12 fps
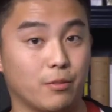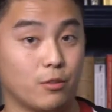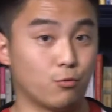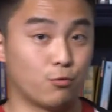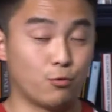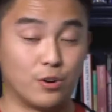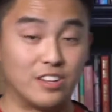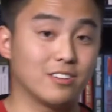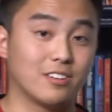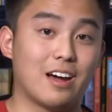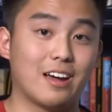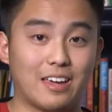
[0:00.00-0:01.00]
the
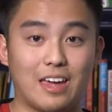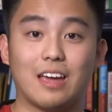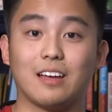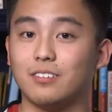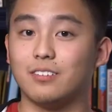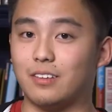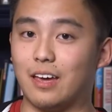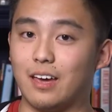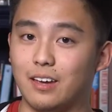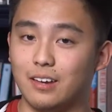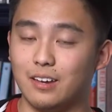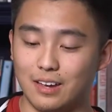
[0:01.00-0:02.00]
reason I can
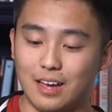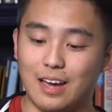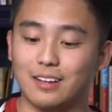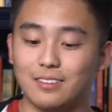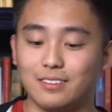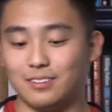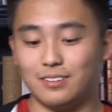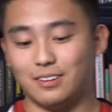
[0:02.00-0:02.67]
stay at